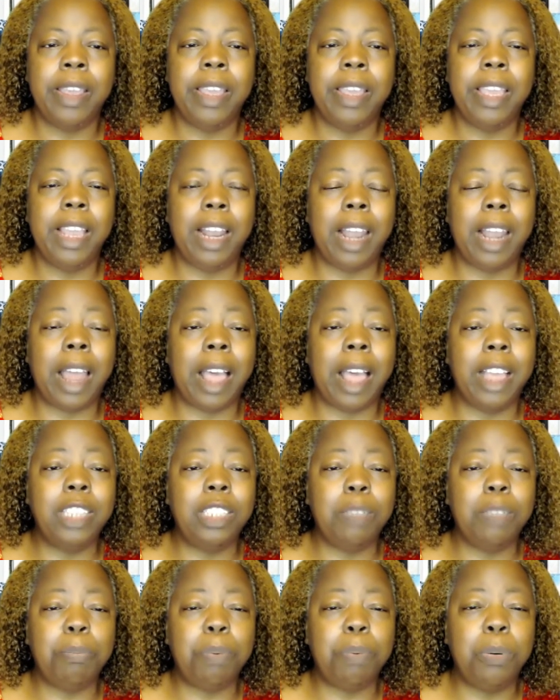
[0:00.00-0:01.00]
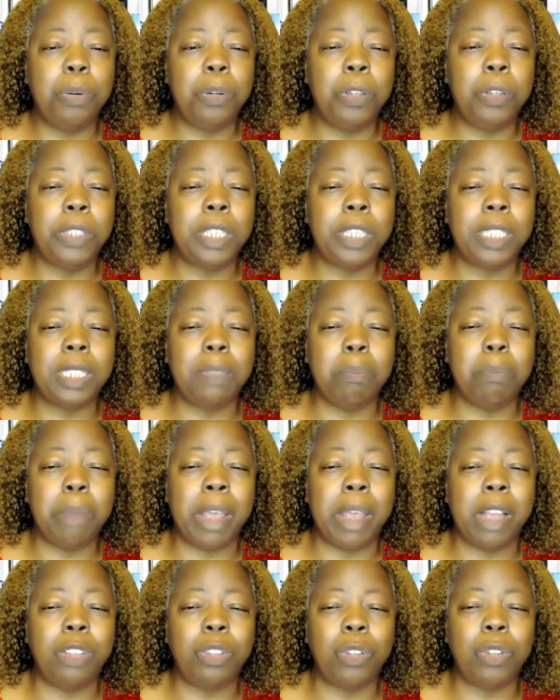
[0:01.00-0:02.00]
Elijah pulled his
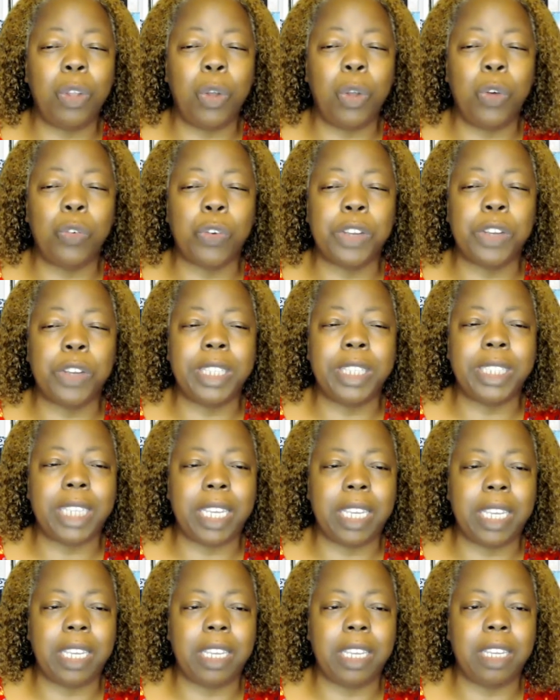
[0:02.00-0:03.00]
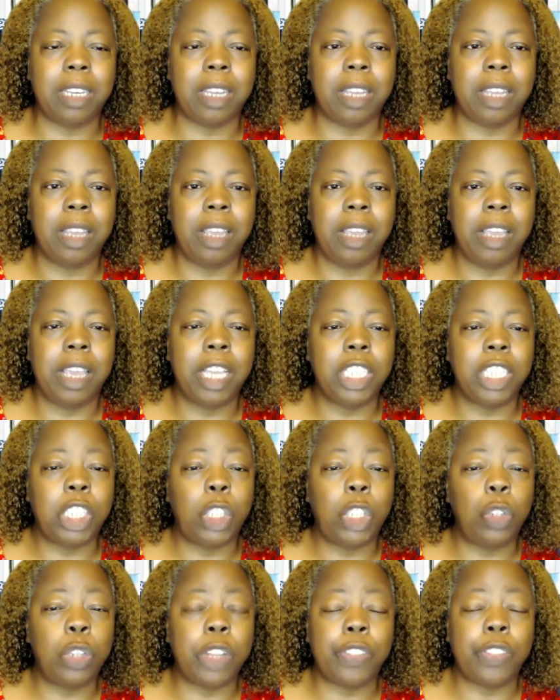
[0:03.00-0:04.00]
mantle over his head and
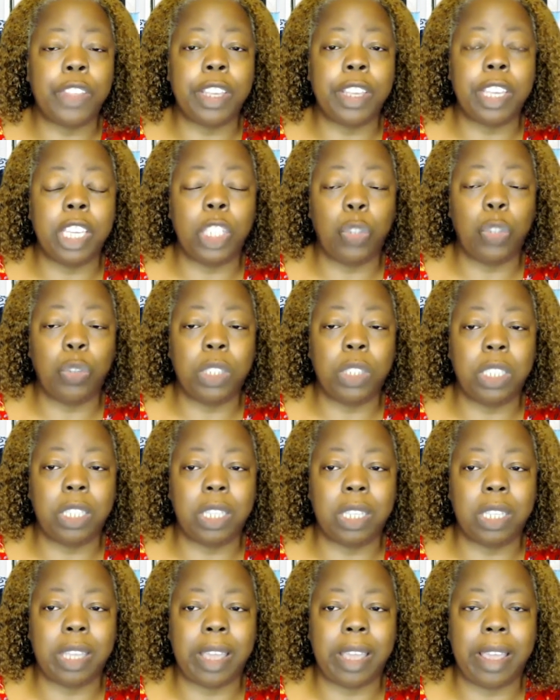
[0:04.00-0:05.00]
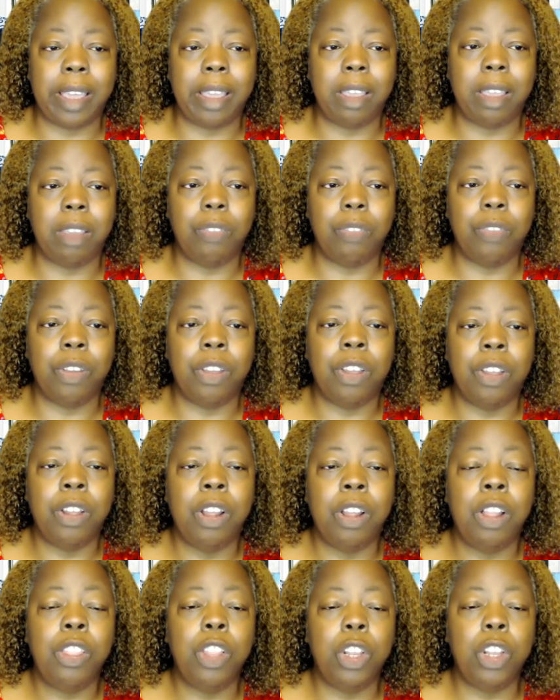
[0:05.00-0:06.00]
stood at the entrance of the cave.
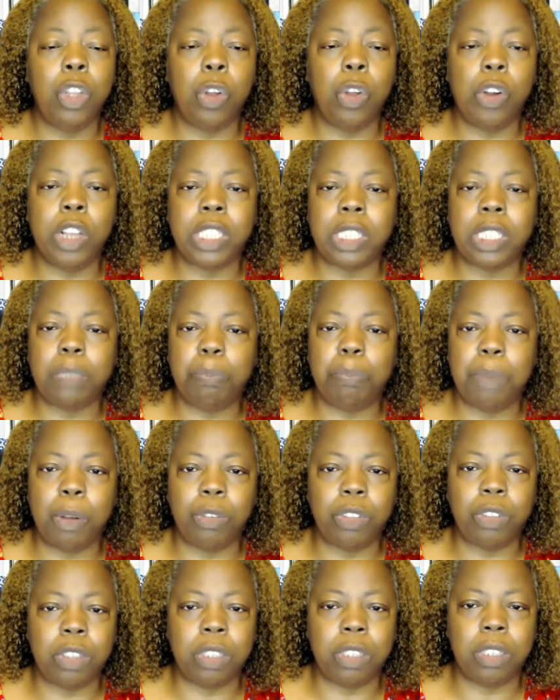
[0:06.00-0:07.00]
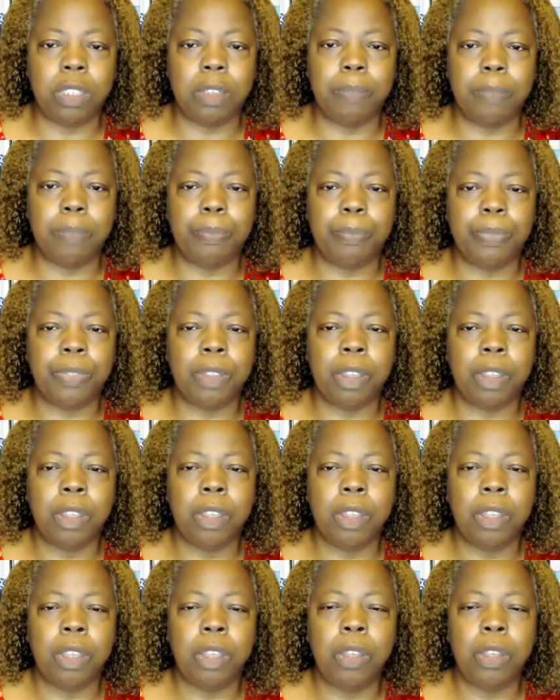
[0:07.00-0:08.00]
The Lord spoke to him
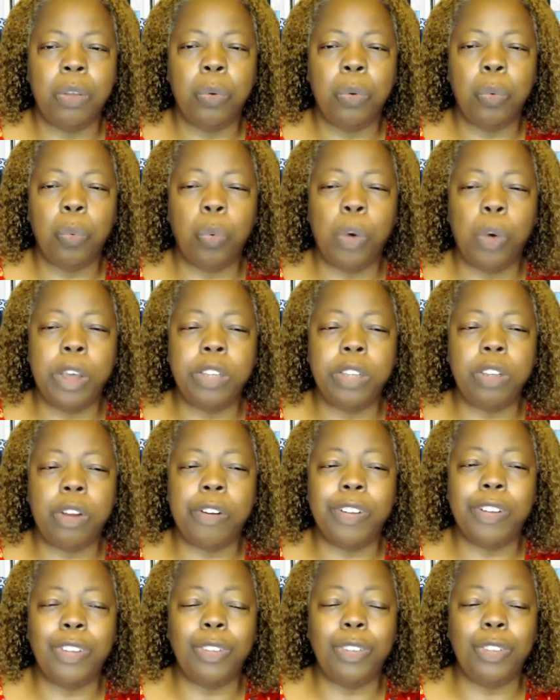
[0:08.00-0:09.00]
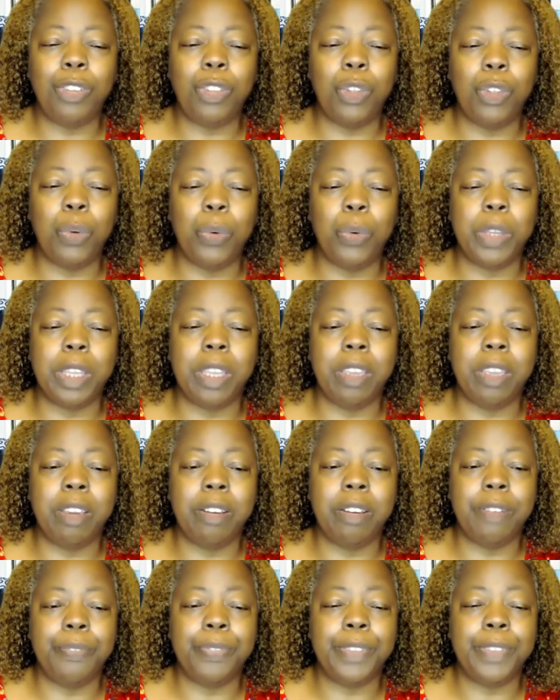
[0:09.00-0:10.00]
what are you doing
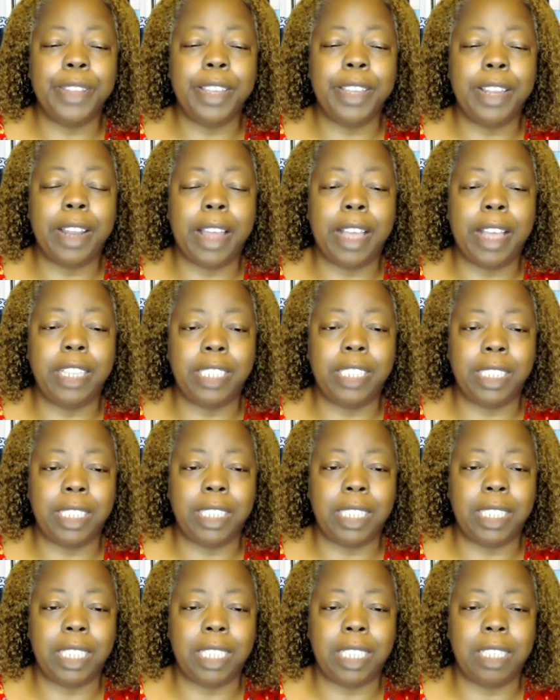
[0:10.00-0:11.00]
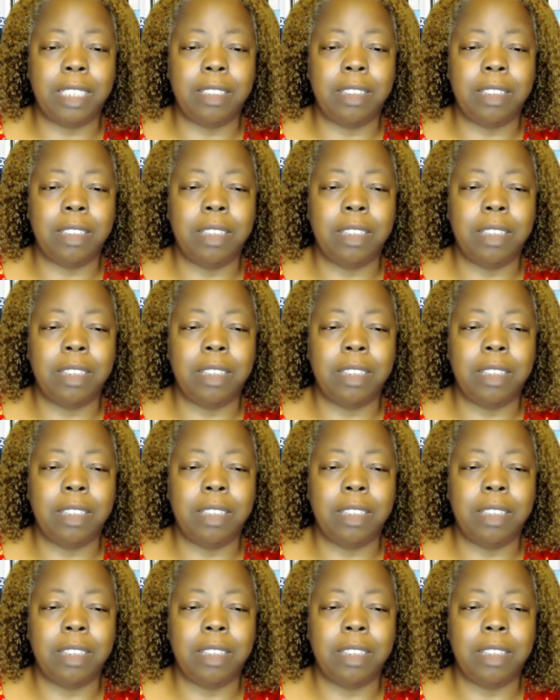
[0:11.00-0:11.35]
here? Elijah said.